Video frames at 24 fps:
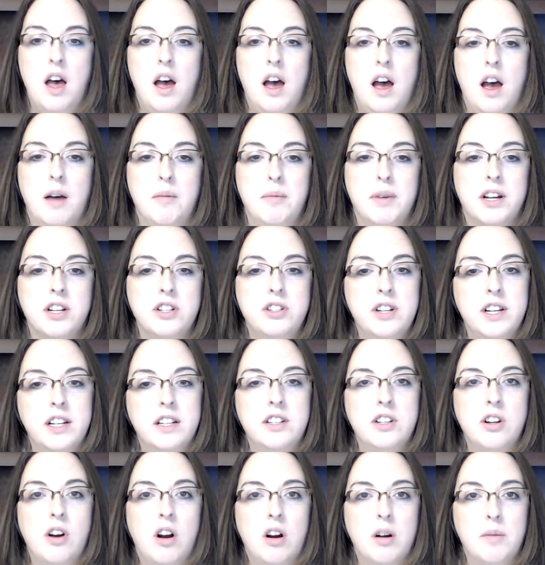because you get
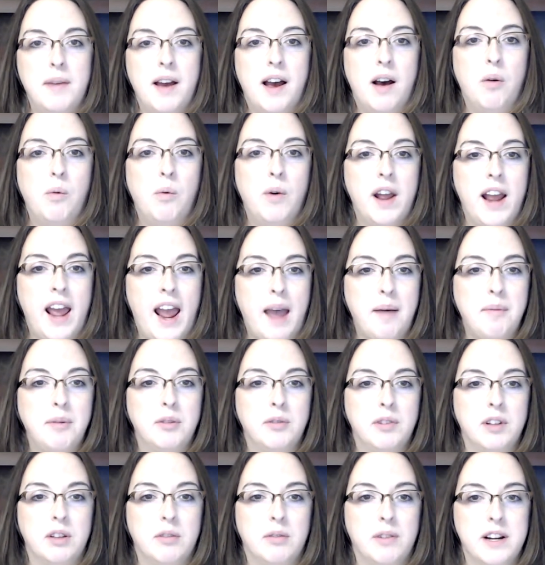to talk about what happened
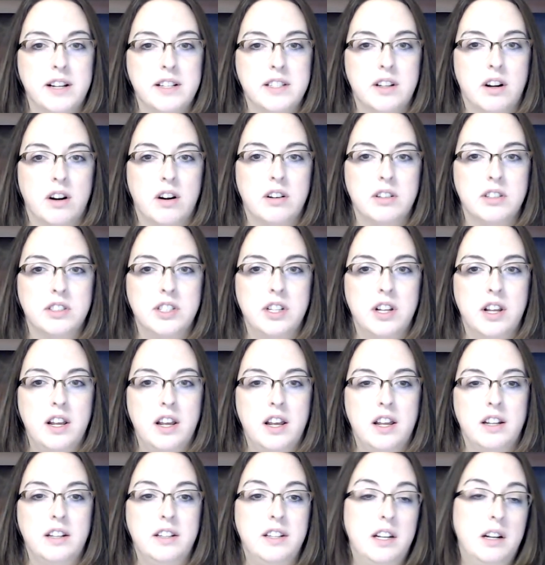with the research.
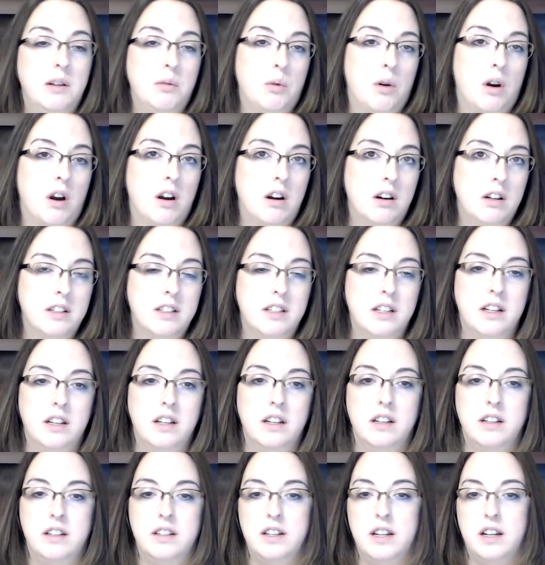Did it work?
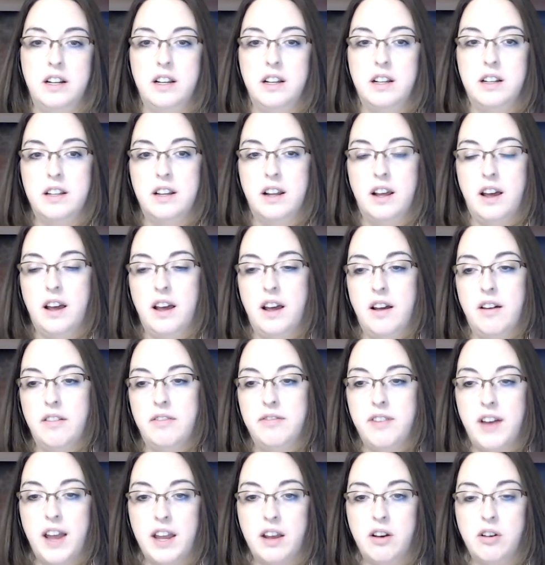Did it
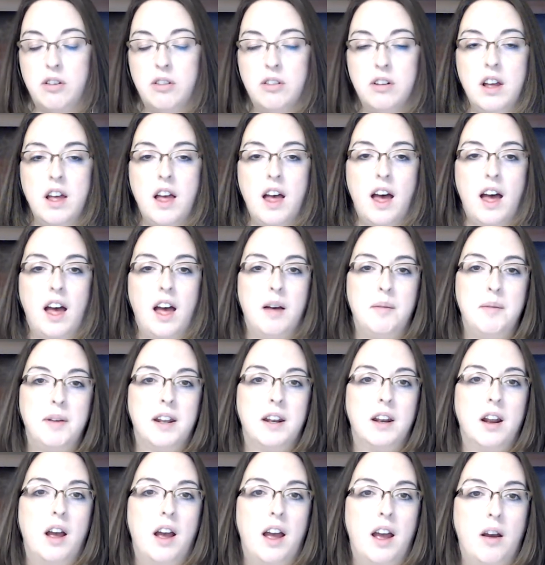fail? I
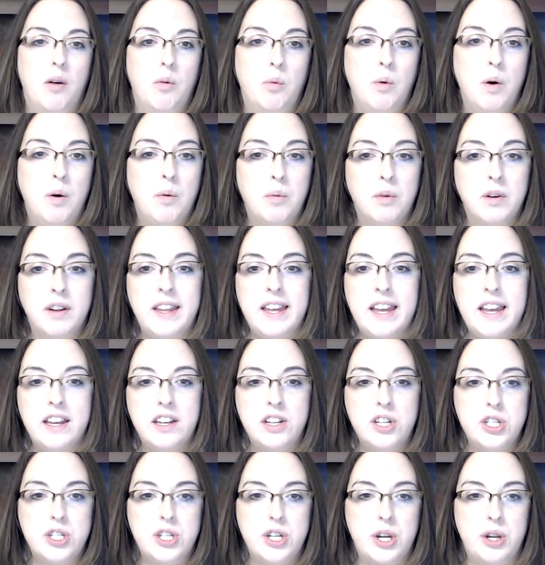mean, what were the
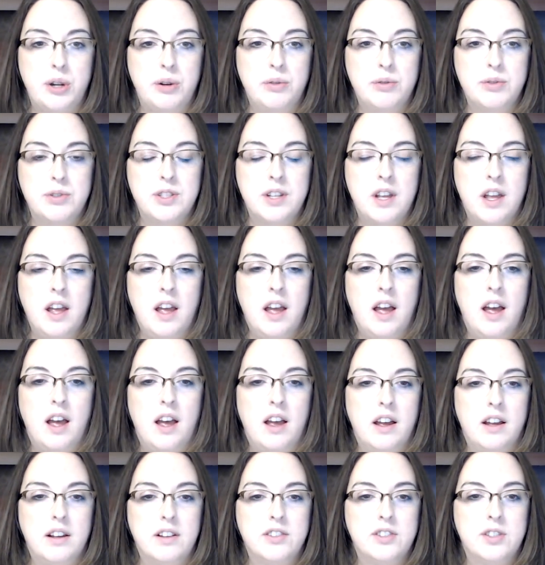issues
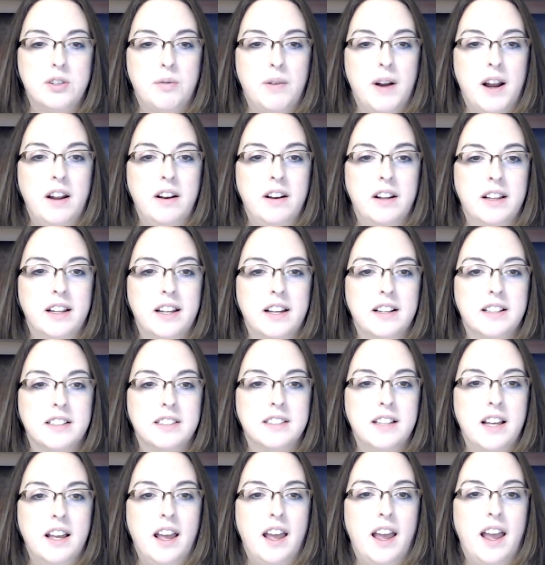surrounding
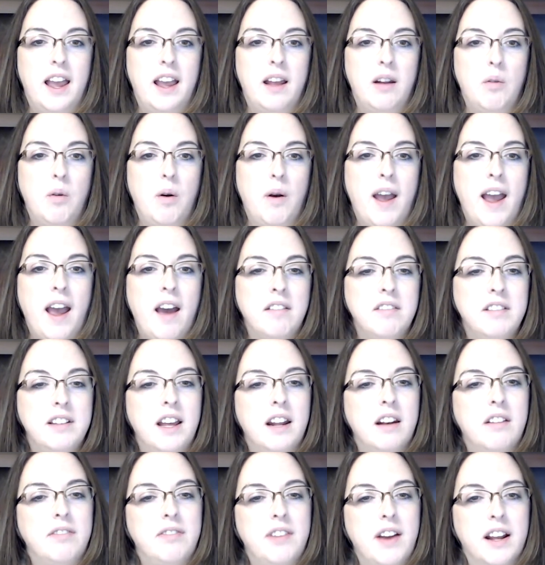this? And how did
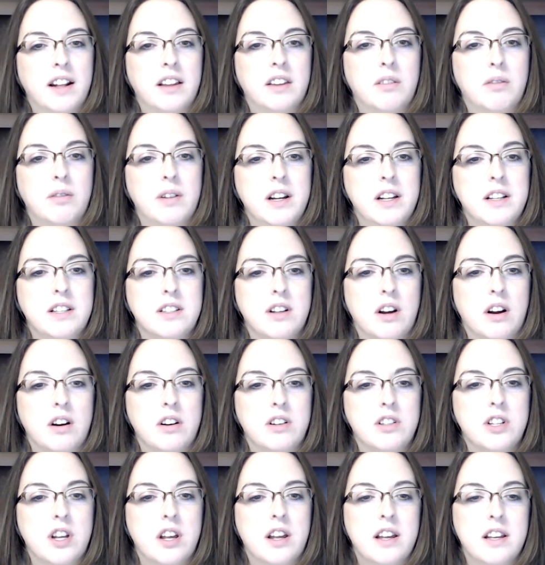that affect the
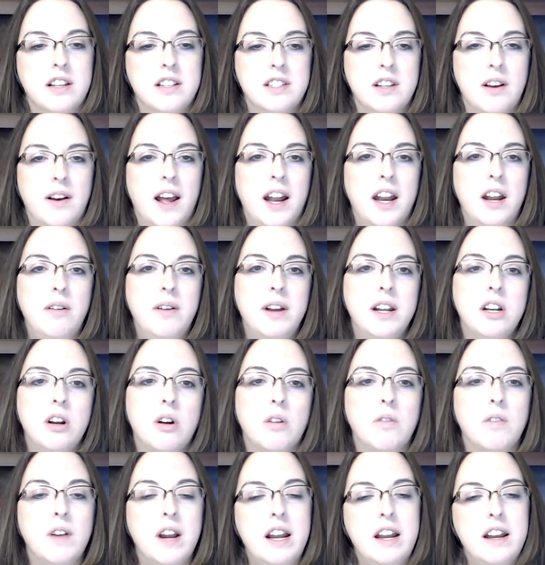research? So I know in
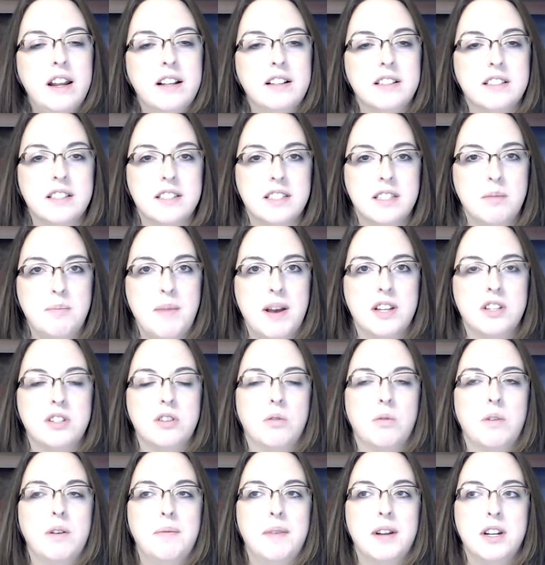your readings this
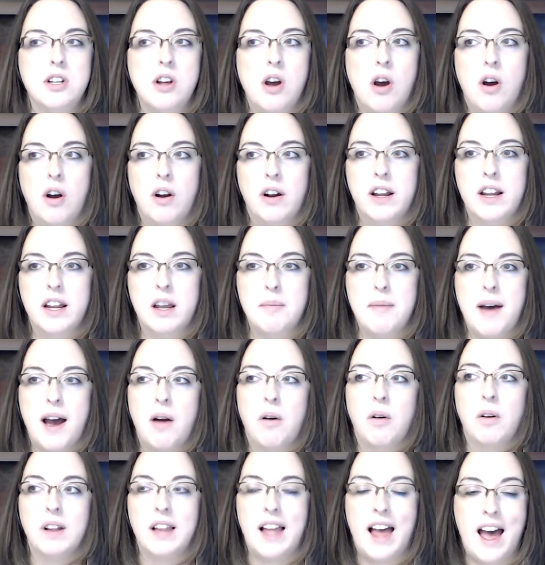semester, we've been talking
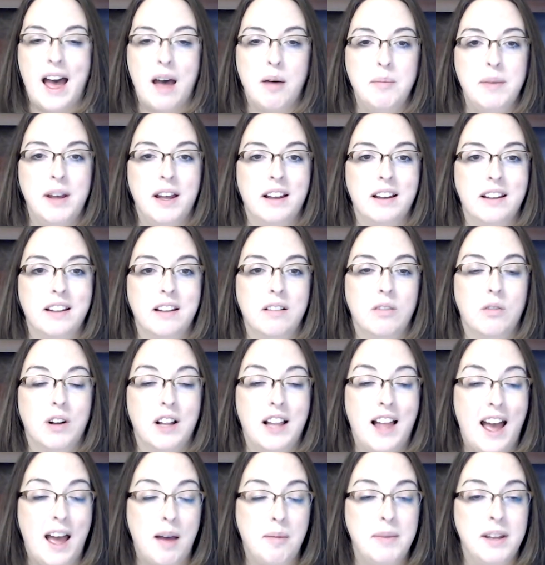about
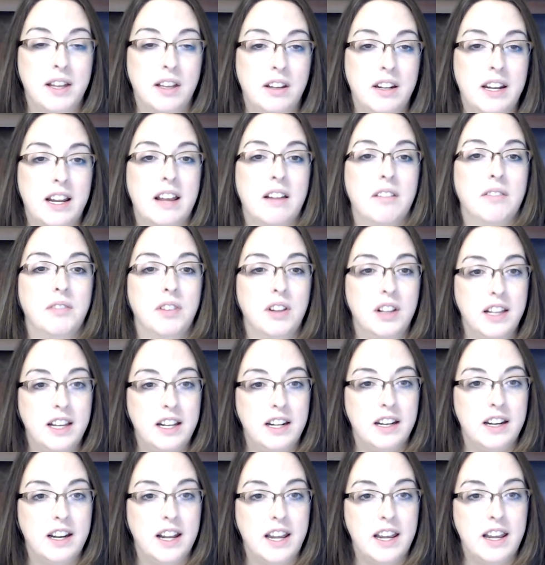reliability and
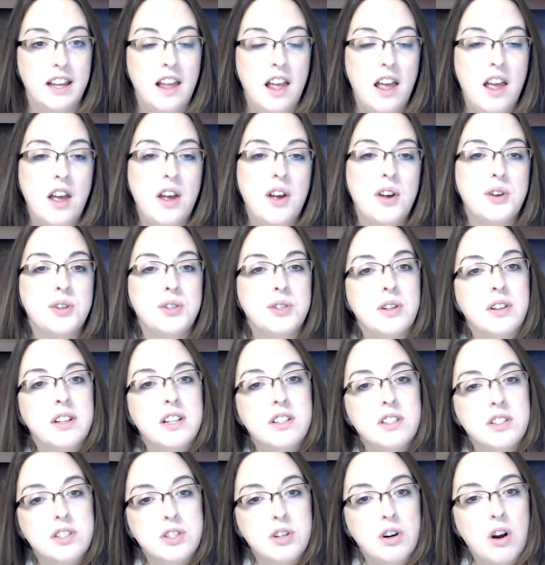validity. So
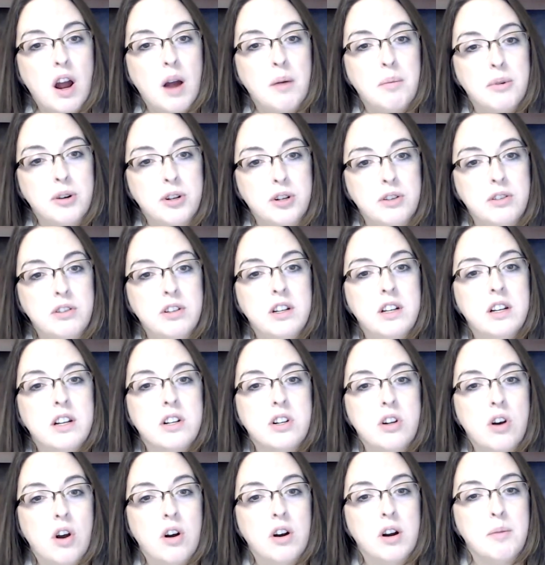this is your opportunity to
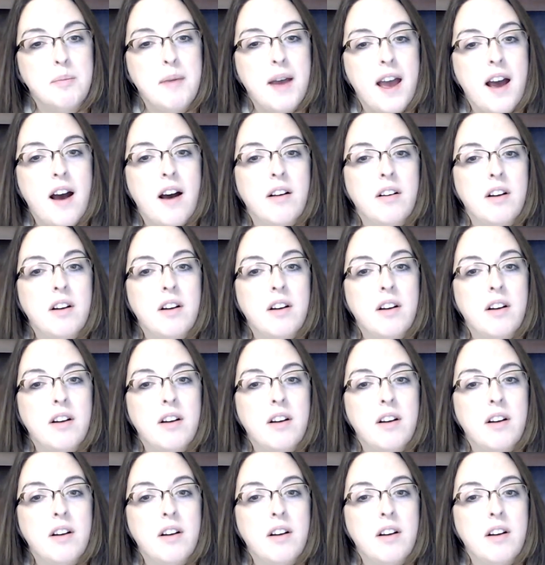talk about